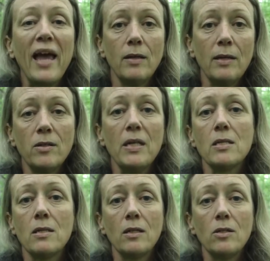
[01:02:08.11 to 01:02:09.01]
It means
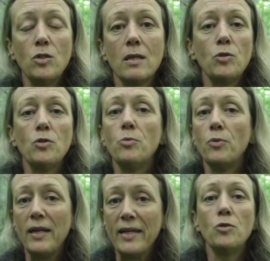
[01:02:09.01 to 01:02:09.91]
that YouTube
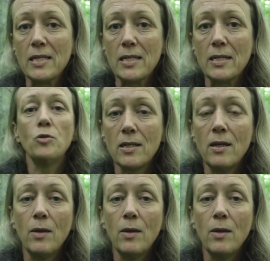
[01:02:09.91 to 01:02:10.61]
releases it